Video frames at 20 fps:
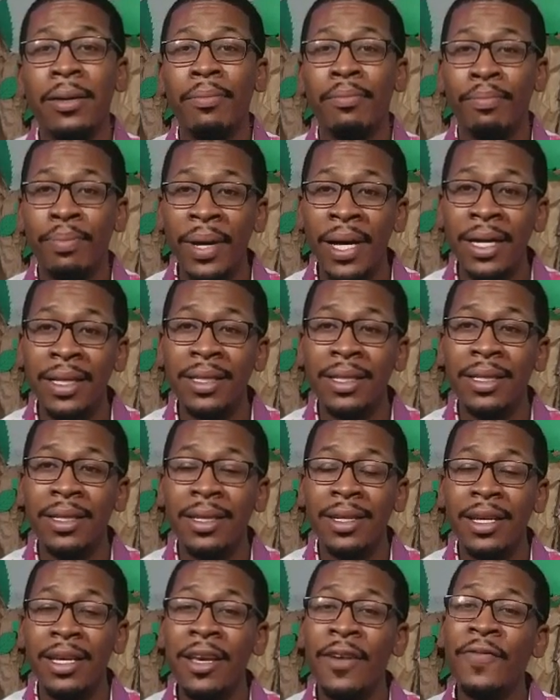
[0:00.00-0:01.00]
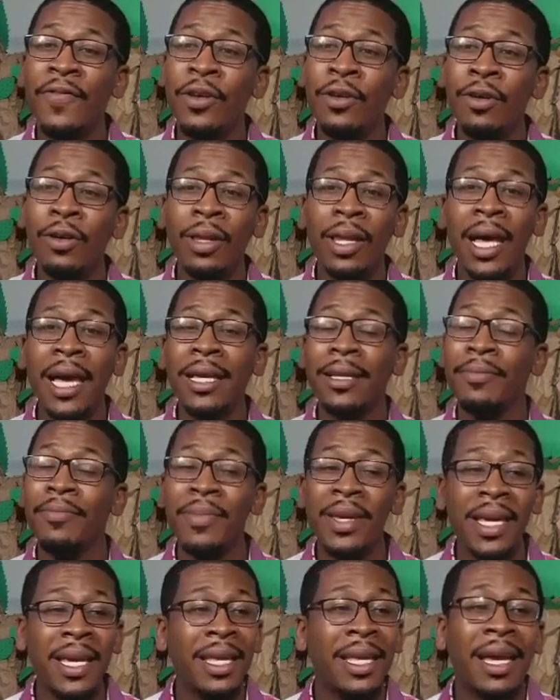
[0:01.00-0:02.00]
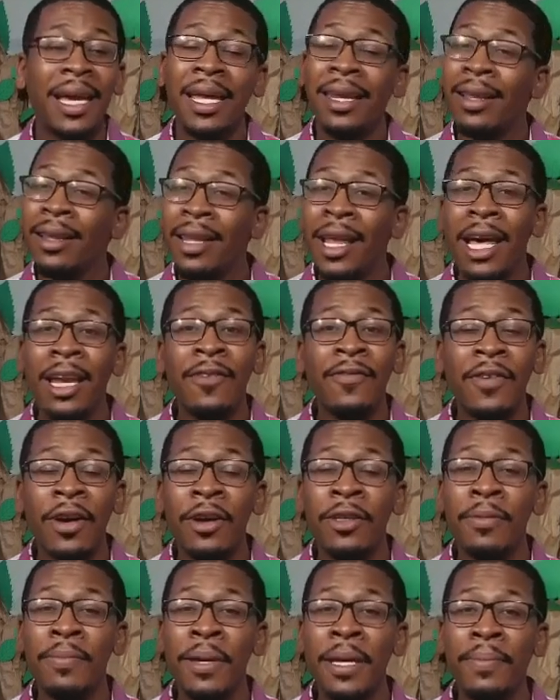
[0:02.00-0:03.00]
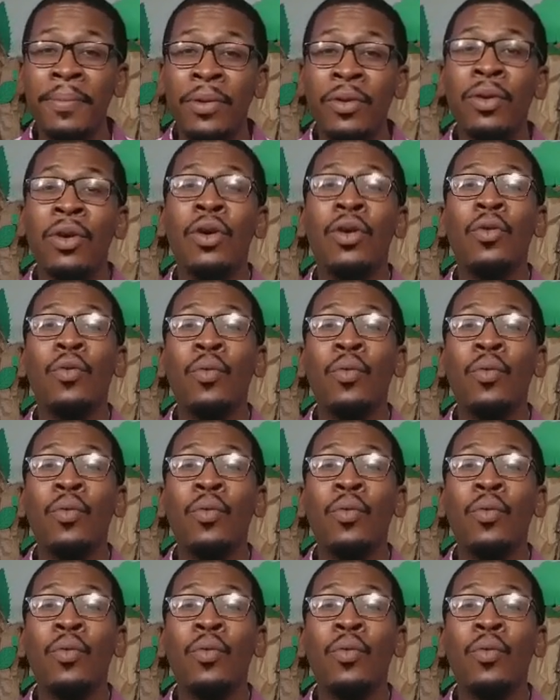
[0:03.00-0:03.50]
but if you're like me and a lot of other people,